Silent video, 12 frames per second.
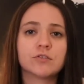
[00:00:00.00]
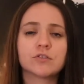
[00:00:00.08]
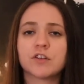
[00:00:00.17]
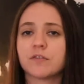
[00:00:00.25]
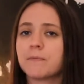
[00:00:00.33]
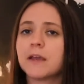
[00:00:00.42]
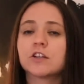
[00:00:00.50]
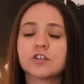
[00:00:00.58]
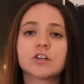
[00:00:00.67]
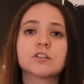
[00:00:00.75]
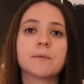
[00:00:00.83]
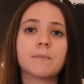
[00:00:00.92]
just make
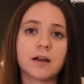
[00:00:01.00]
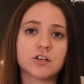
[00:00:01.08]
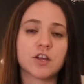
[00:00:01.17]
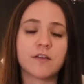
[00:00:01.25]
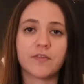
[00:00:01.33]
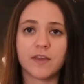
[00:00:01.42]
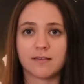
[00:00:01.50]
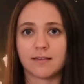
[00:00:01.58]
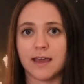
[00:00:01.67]
sure to budget this